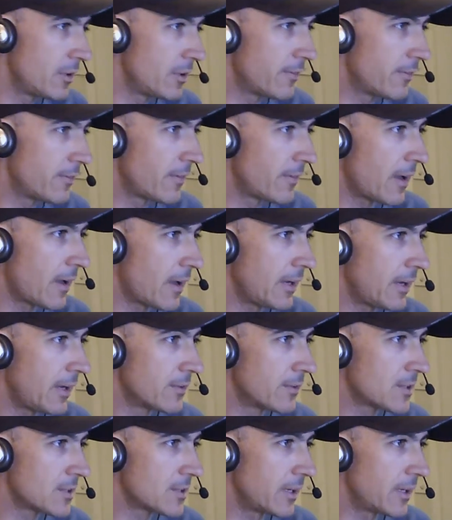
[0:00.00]
If
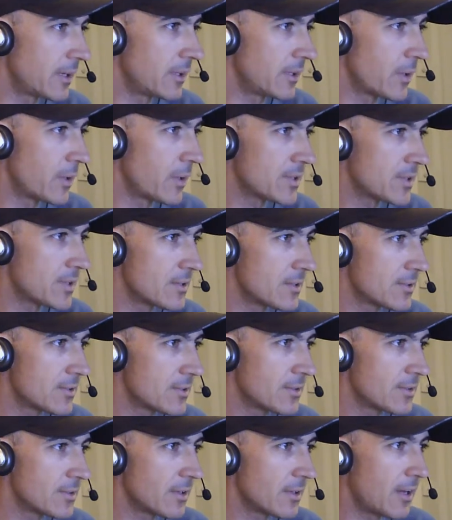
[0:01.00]
anyone's got any
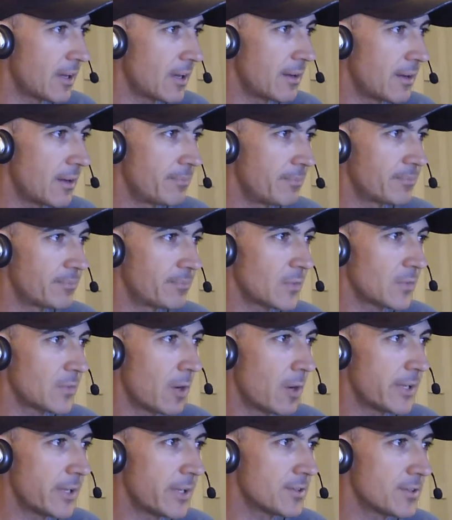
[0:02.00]
questions,
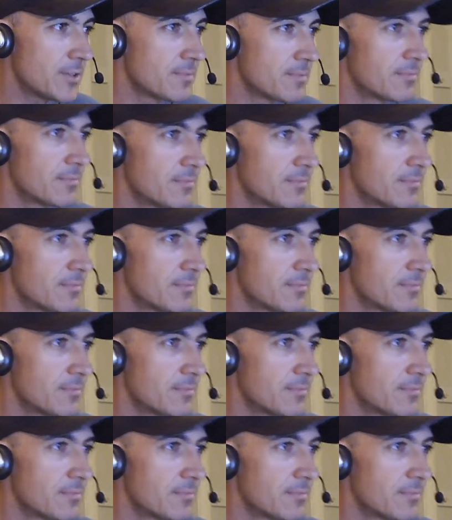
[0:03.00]
comments,